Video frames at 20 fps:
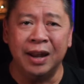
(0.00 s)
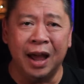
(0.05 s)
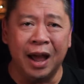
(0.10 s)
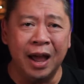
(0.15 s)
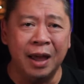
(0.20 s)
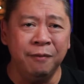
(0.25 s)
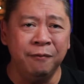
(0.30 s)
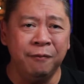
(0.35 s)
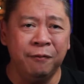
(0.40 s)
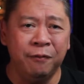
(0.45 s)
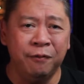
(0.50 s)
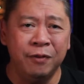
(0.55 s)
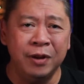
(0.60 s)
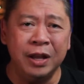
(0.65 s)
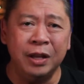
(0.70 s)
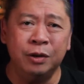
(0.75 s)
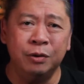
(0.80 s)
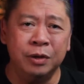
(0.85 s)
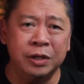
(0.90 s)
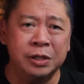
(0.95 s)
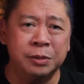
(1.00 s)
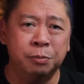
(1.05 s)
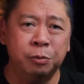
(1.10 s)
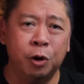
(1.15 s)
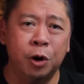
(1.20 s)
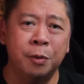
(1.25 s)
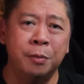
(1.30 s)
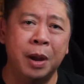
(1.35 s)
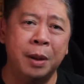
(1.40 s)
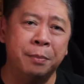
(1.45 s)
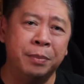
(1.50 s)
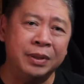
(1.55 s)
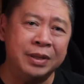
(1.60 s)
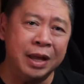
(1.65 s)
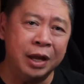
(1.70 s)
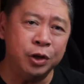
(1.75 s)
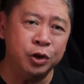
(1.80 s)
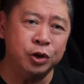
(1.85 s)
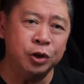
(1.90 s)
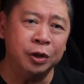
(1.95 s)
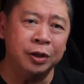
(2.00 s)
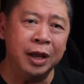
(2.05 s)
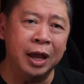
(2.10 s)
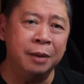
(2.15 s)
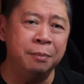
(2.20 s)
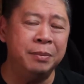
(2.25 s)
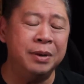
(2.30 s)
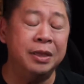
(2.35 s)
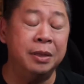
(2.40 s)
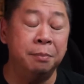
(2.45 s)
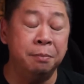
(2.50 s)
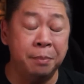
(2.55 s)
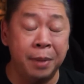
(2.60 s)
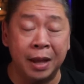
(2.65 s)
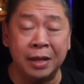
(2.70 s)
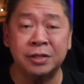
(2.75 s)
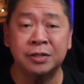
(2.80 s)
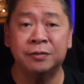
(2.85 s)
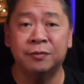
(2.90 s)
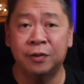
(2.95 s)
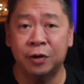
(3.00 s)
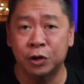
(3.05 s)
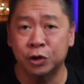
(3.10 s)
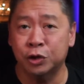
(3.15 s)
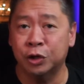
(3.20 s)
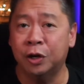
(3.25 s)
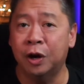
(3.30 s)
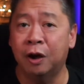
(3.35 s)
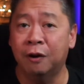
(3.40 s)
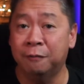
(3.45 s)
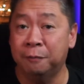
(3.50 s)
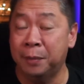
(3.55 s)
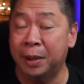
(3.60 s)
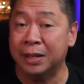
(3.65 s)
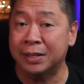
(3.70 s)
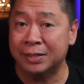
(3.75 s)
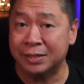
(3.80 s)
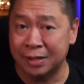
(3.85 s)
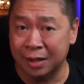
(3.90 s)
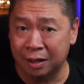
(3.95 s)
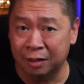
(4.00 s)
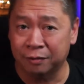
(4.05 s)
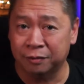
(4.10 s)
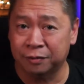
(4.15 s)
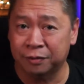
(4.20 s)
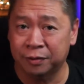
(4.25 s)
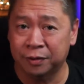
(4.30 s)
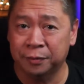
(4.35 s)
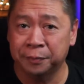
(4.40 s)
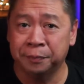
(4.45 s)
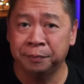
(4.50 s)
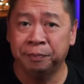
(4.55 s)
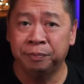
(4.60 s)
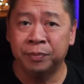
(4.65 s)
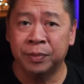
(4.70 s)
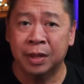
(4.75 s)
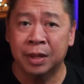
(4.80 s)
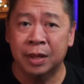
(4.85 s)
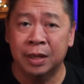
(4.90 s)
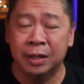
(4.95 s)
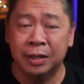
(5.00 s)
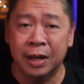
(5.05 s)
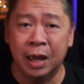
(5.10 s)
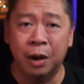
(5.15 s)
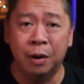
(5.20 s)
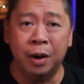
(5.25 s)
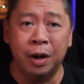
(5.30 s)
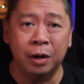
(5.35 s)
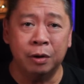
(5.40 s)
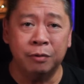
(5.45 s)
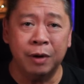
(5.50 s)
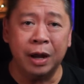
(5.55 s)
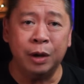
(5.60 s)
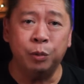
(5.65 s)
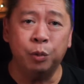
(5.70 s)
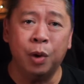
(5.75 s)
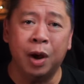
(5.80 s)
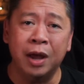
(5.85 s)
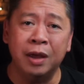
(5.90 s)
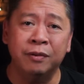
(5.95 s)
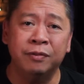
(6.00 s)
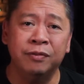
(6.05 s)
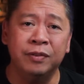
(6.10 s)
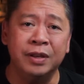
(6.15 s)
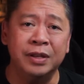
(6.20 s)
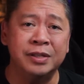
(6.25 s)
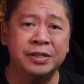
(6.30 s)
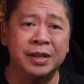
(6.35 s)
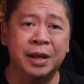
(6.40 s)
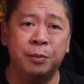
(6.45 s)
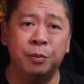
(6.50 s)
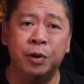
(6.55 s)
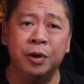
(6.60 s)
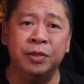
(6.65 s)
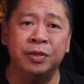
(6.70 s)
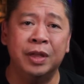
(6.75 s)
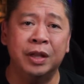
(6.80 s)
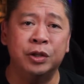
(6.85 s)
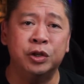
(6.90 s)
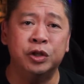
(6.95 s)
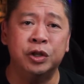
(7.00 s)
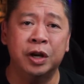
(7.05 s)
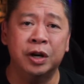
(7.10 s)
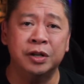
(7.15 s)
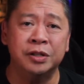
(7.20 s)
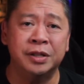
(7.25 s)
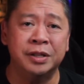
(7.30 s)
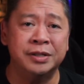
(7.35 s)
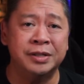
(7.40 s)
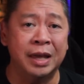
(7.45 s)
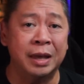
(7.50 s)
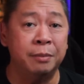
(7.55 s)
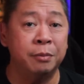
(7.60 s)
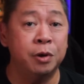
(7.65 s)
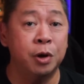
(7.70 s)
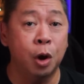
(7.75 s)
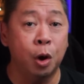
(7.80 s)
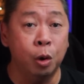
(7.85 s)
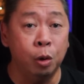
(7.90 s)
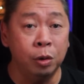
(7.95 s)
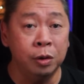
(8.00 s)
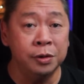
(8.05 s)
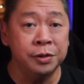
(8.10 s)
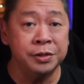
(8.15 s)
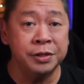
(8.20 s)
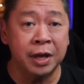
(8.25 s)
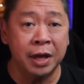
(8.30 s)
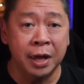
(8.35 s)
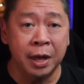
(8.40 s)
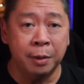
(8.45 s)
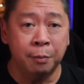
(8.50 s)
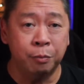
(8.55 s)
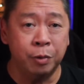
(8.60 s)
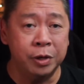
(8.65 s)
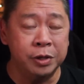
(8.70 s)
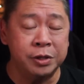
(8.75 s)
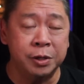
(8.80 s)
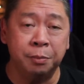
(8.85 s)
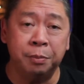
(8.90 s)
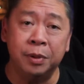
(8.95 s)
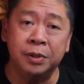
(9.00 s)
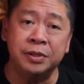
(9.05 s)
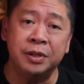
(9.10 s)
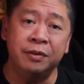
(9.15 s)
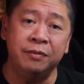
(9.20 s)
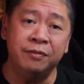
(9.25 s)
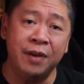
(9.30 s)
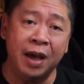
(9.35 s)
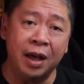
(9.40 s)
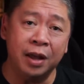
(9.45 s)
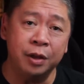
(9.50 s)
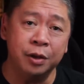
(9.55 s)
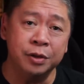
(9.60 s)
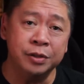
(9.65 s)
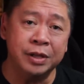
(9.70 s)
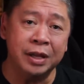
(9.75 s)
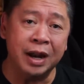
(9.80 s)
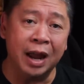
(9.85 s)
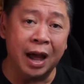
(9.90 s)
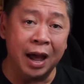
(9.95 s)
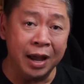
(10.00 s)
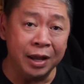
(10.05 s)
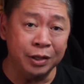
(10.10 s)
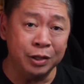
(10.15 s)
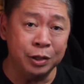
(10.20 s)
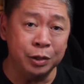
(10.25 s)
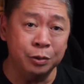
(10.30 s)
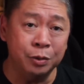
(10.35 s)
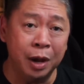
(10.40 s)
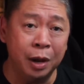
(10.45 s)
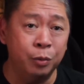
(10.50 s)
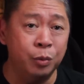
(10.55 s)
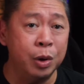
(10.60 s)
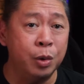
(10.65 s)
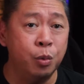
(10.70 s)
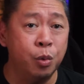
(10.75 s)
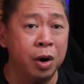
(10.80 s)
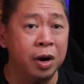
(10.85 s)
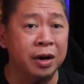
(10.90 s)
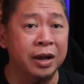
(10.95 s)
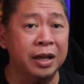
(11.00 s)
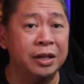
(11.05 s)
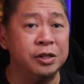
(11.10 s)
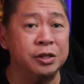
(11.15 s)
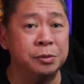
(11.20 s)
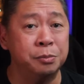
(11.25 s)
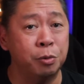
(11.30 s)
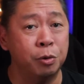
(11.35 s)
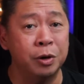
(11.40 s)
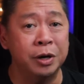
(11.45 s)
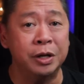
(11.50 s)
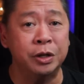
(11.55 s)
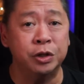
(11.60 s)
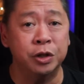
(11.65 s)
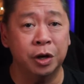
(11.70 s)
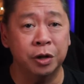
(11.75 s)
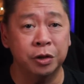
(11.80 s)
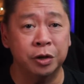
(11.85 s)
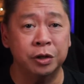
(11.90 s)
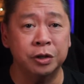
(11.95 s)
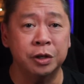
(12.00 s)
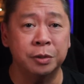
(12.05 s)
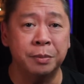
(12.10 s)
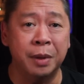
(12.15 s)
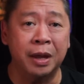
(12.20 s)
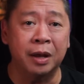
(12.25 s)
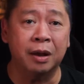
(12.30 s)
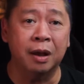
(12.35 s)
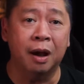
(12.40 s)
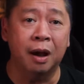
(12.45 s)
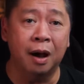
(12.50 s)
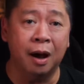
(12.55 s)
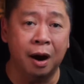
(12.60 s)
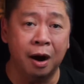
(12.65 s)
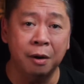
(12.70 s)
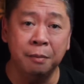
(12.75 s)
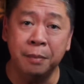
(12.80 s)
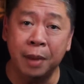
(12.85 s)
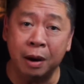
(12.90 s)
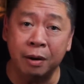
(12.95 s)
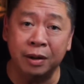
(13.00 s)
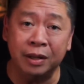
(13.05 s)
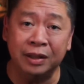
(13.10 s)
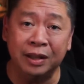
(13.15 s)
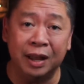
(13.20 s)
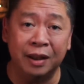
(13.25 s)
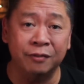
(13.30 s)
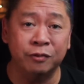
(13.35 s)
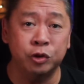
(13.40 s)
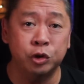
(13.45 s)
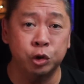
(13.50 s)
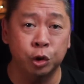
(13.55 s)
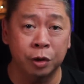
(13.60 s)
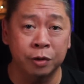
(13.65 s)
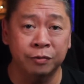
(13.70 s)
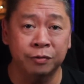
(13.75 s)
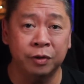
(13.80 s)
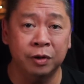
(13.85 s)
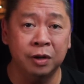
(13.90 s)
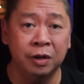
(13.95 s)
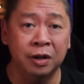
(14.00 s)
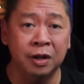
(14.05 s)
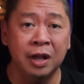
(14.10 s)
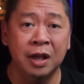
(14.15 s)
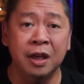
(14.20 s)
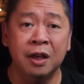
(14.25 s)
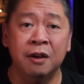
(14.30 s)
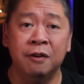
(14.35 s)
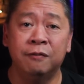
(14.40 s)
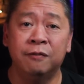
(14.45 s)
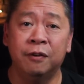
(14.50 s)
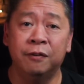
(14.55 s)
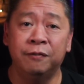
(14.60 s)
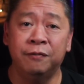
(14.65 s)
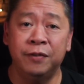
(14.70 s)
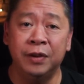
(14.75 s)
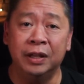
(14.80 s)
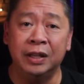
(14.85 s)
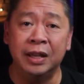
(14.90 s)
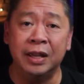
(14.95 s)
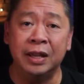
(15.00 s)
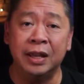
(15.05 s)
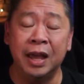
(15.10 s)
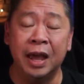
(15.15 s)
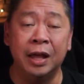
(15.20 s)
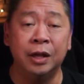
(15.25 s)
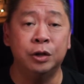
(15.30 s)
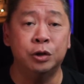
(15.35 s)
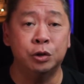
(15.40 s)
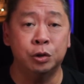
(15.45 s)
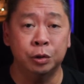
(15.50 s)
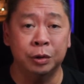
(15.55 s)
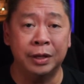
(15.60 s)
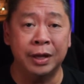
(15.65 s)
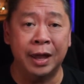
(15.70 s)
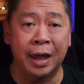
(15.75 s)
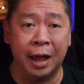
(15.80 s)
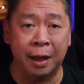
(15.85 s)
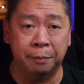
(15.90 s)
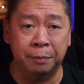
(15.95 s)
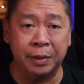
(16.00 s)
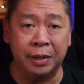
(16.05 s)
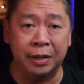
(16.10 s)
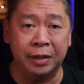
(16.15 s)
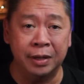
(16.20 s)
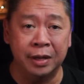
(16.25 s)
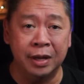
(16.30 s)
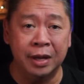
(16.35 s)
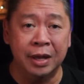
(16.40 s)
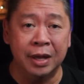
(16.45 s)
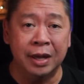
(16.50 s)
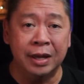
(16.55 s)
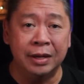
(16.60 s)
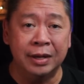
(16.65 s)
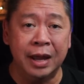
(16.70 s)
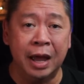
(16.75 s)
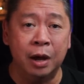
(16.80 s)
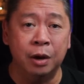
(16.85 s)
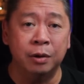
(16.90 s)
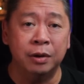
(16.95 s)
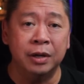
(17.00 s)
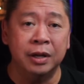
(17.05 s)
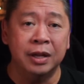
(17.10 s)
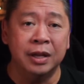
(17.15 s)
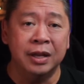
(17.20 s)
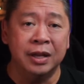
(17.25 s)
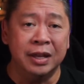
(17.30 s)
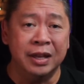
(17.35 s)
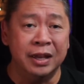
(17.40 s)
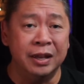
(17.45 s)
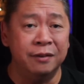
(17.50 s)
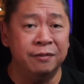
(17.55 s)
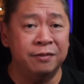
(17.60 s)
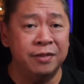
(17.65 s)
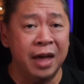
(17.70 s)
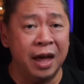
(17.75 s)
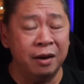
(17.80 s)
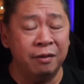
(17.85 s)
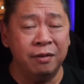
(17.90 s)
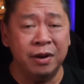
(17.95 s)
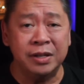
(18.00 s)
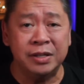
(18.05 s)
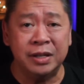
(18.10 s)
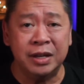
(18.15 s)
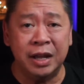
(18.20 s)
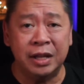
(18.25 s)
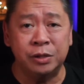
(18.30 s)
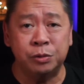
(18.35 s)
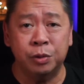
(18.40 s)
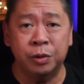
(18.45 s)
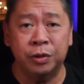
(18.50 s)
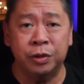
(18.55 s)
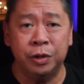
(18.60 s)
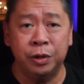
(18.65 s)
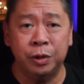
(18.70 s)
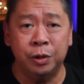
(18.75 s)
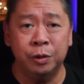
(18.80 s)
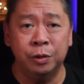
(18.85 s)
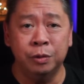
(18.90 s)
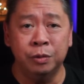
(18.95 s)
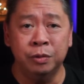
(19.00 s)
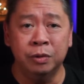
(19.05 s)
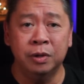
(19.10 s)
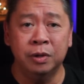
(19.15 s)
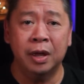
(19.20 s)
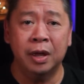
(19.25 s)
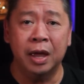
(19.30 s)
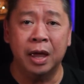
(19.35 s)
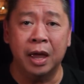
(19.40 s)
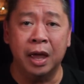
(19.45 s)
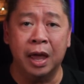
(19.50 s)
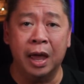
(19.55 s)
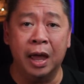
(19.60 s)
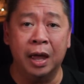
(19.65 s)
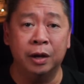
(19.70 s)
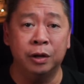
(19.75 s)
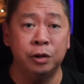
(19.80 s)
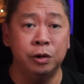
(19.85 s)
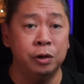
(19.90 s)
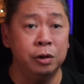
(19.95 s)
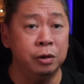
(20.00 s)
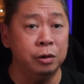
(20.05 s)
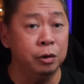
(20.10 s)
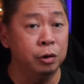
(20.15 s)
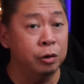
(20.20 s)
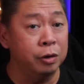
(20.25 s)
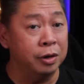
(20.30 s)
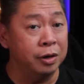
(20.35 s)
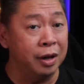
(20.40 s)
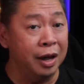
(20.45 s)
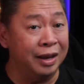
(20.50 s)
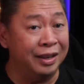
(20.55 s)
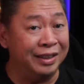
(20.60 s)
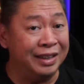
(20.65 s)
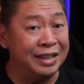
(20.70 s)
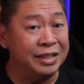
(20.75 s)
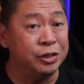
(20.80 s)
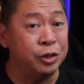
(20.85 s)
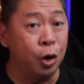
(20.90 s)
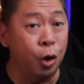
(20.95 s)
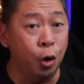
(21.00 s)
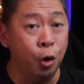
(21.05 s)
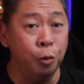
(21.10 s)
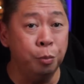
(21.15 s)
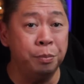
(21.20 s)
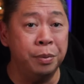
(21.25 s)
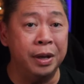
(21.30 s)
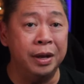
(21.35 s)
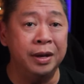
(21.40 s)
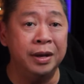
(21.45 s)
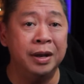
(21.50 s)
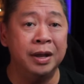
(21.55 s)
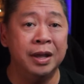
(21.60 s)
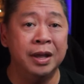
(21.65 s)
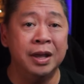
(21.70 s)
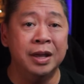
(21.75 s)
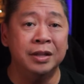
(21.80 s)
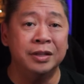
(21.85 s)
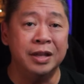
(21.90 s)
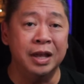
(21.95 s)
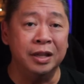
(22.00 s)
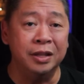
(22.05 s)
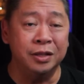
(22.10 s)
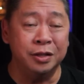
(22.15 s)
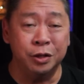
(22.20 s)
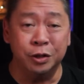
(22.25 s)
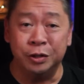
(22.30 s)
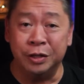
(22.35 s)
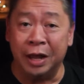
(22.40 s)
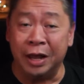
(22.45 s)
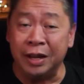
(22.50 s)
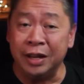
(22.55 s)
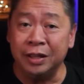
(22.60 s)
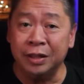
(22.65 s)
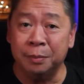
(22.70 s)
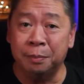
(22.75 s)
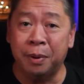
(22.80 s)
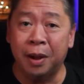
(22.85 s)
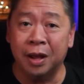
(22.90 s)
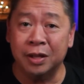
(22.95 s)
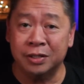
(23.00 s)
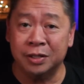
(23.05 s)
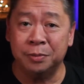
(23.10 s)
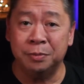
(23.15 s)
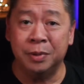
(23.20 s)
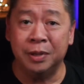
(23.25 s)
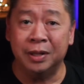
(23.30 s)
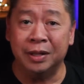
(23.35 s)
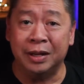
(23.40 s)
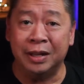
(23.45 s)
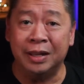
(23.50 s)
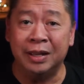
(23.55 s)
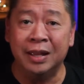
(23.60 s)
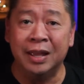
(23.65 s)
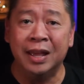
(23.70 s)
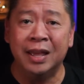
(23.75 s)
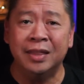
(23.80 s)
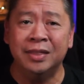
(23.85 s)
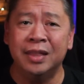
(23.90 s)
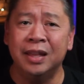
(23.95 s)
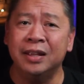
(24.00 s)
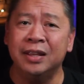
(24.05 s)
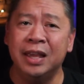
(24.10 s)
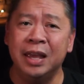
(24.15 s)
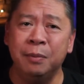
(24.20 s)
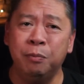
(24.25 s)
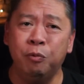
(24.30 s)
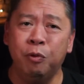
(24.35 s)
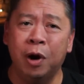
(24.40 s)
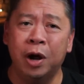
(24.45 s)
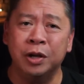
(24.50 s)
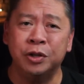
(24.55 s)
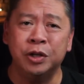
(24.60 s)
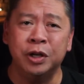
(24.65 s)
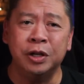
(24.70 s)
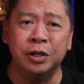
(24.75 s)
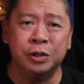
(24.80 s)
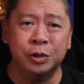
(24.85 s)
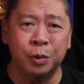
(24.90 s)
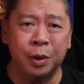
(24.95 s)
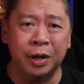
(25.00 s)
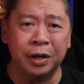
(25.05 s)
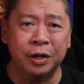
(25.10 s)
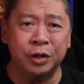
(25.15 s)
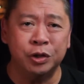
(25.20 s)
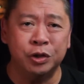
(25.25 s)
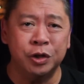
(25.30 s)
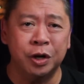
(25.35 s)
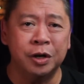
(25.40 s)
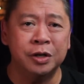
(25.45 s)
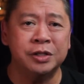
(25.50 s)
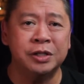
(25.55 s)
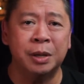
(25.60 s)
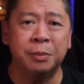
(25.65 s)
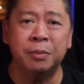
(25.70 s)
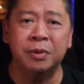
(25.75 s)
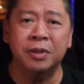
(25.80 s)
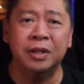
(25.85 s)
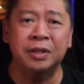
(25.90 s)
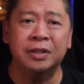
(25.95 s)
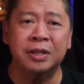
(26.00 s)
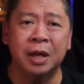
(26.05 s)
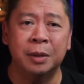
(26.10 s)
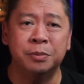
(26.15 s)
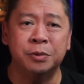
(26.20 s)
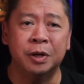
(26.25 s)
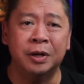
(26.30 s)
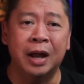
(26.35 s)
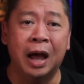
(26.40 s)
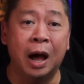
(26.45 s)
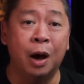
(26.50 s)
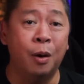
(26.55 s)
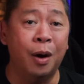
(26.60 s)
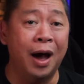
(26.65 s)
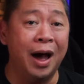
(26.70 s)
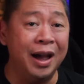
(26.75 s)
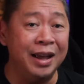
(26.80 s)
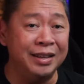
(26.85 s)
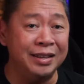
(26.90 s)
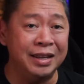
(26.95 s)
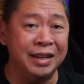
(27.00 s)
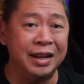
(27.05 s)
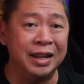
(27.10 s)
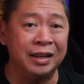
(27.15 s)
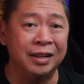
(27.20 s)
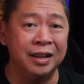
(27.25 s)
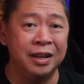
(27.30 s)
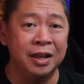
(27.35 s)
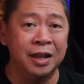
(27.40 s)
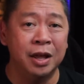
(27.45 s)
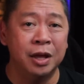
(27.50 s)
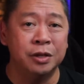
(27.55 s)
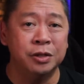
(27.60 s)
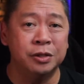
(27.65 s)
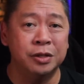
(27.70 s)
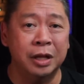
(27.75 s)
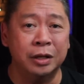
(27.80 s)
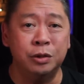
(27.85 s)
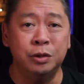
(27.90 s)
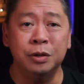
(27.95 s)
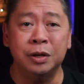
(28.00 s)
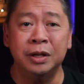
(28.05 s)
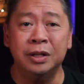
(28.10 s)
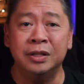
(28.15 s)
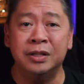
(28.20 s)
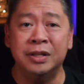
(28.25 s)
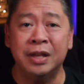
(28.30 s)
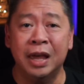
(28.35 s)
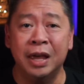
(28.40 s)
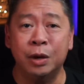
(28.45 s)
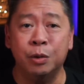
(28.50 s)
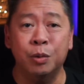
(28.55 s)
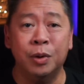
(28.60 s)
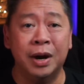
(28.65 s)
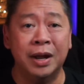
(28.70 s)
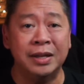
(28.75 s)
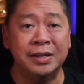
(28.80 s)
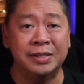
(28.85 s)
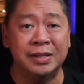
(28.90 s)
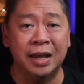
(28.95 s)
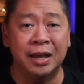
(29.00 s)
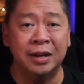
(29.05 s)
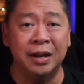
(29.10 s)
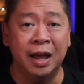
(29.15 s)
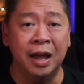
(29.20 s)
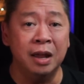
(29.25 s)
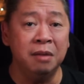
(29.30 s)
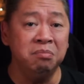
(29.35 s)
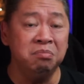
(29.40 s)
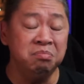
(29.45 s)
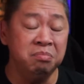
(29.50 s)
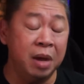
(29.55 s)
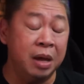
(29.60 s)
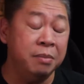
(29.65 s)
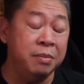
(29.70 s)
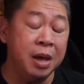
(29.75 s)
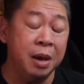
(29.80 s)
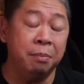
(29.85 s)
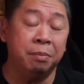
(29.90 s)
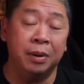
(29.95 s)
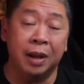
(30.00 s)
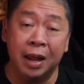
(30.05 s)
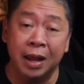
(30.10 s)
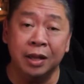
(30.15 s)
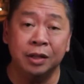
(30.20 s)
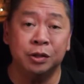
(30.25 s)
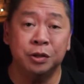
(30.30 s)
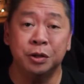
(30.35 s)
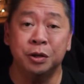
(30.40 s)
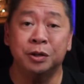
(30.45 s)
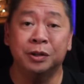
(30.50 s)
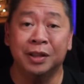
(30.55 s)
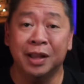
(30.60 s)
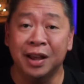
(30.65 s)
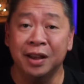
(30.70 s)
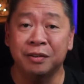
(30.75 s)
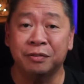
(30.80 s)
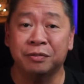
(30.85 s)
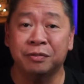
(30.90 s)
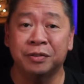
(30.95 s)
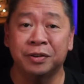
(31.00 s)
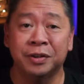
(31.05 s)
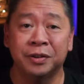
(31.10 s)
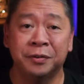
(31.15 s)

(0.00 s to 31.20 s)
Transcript: I'm free to explore my potential and be the best version of myself. Now, a great wife is someone that shares the same goals, principles, and values that I do, and we work and support each other to make our married life joyful, fulfilling, and truly happy. Now, if that resonates with you, and you're at least open to entertaining the possibility, then keep watching so I can share some of the tips on how I did it so that you can take what I said and maybe apply it to your life.